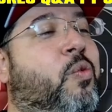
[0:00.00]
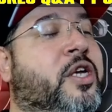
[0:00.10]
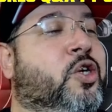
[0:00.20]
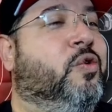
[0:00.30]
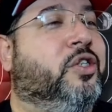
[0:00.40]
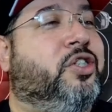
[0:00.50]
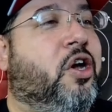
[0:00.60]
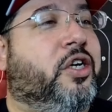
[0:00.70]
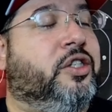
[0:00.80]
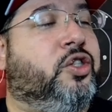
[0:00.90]
when you were
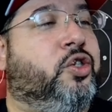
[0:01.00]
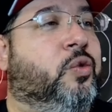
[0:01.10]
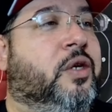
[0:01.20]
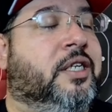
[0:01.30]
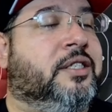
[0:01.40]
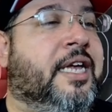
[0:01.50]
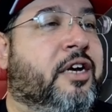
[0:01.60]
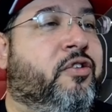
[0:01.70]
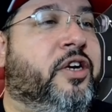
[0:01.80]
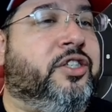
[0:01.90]
talking to uh, Dan
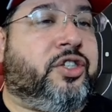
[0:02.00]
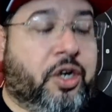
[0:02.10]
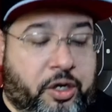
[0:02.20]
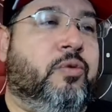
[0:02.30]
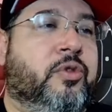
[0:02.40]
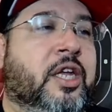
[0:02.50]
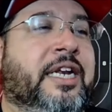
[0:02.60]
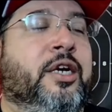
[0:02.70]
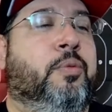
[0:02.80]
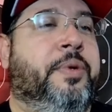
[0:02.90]
Crenshaw, the
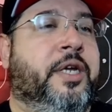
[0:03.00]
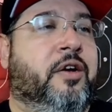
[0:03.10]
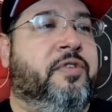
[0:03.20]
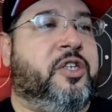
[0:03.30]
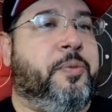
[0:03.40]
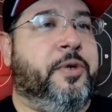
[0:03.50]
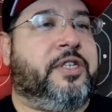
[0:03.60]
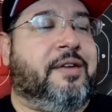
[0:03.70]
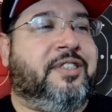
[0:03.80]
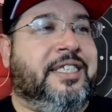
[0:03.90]
little bit of experience
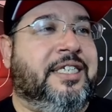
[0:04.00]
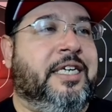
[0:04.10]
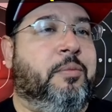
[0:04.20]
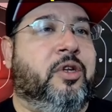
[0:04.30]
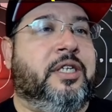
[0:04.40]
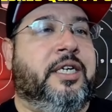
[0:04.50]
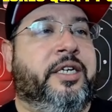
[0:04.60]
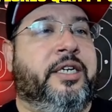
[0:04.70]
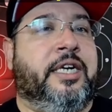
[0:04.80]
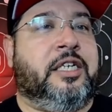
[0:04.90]
I've seen him on the
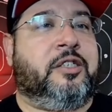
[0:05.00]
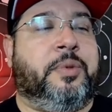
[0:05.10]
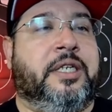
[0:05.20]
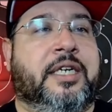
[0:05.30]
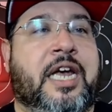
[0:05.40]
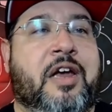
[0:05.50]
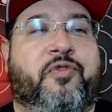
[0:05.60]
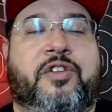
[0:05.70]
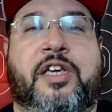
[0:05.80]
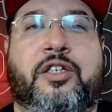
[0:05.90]
internet has been in
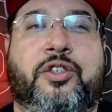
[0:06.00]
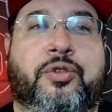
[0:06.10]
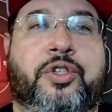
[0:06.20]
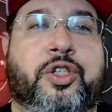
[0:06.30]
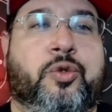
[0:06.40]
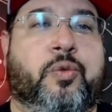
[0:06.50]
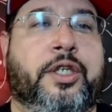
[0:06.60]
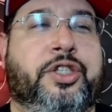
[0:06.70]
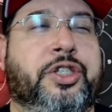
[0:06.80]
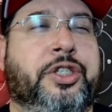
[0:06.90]
confrontational
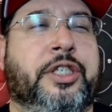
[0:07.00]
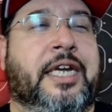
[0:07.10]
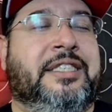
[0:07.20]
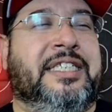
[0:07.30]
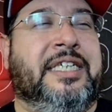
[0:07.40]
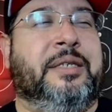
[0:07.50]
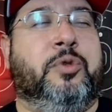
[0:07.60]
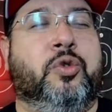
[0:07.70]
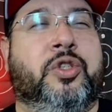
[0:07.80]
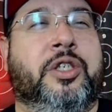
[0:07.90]
situations, and I see him
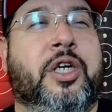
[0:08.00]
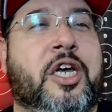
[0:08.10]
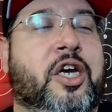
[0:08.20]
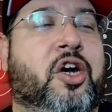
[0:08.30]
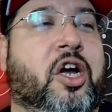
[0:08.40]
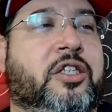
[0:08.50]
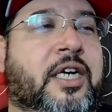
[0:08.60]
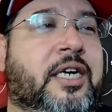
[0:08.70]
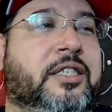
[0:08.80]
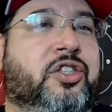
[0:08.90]
using
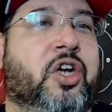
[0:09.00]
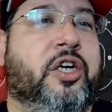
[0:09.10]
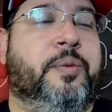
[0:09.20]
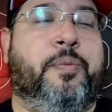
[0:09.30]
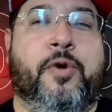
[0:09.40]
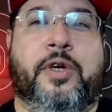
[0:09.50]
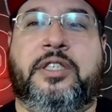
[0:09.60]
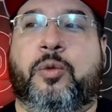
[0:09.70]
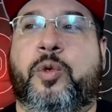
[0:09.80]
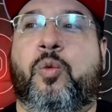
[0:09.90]
cartel as talking points.
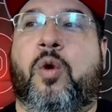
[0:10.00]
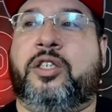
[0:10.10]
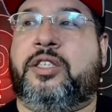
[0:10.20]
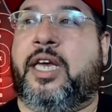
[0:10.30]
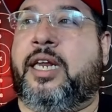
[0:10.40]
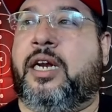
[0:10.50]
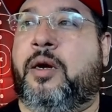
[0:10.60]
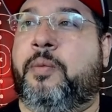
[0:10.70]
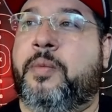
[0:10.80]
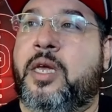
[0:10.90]
And we watched that
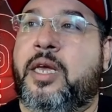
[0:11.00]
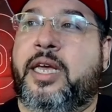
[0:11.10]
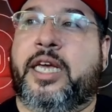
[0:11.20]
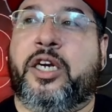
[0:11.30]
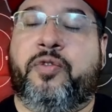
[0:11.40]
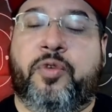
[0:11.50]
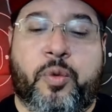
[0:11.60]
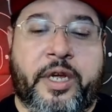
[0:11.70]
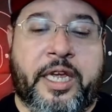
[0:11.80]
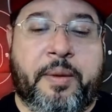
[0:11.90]
um, interview
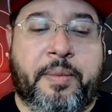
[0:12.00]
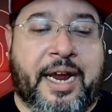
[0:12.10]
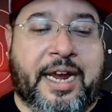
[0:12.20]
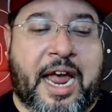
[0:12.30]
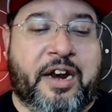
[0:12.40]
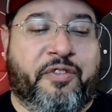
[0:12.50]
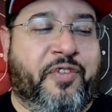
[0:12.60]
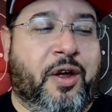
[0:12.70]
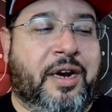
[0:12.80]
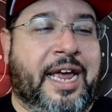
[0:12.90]
with him, and I kind of
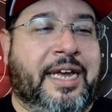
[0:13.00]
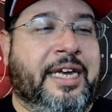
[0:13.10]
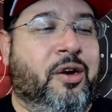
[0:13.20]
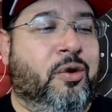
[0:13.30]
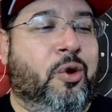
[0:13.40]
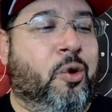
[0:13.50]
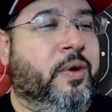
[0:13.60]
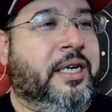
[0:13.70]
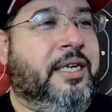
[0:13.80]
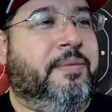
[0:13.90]
felt like he don't know
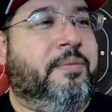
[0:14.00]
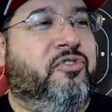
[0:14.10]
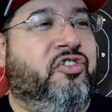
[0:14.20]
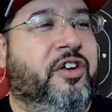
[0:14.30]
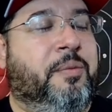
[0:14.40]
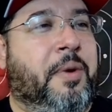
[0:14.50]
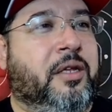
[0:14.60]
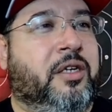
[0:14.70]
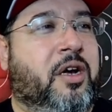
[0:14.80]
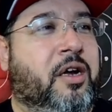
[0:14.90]
really shit
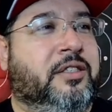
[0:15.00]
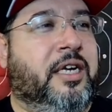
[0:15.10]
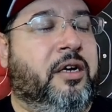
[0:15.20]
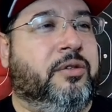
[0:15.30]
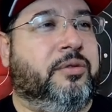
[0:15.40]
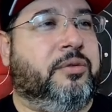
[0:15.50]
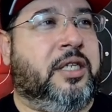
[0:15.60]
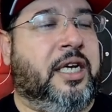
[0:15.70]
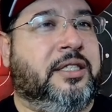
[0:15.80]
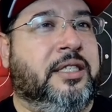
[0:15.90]
about the cartel,
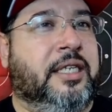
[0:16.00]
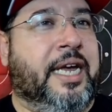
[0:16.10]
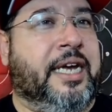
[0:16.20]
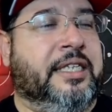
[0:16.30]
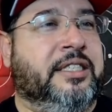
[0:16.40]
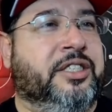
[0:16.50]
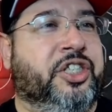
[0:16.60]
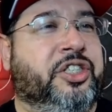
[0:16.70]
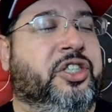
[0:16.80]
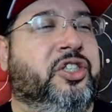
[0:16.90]
does he? Like, is it
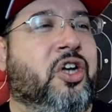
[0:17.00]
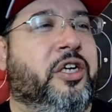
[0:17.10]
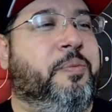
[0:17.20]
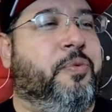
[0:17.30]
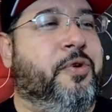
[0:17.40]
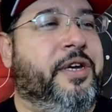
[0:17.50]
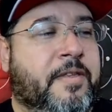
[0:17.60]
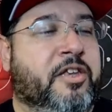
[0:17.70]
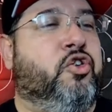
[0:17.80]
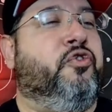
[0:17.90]
just a talking point?
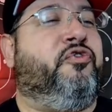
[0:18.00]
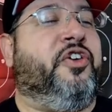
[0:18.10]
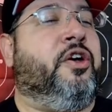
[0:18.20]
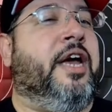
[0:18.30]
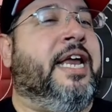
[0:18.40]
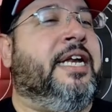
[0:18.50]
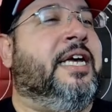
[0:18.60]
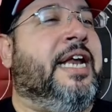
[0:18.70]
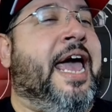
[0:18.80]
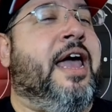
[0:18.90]
Did you uh, feel any
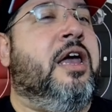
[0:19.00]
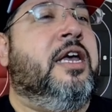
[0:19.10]
of that? All that